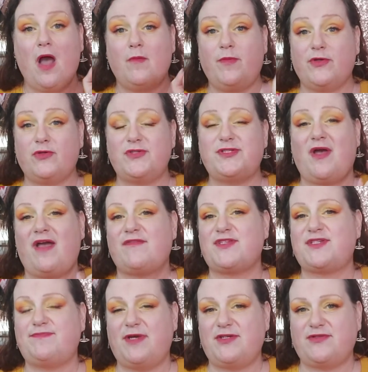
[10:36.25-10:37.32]
But also I have a
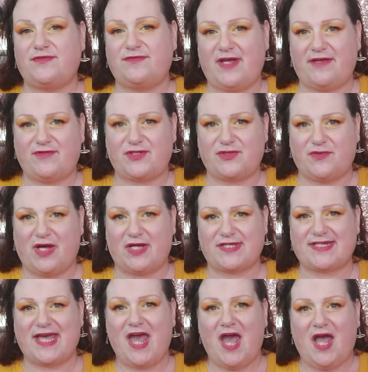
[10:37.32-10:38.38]
special favour to
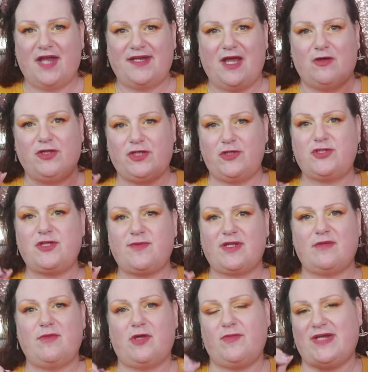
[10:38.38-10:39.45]
ask. Now YouTube at
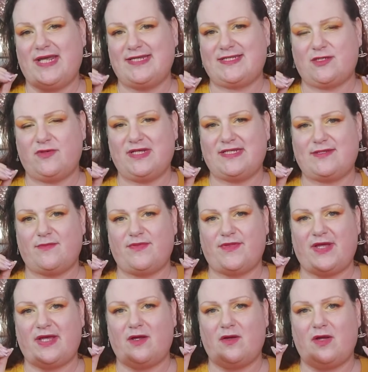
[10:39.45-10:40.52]
the moment is doing something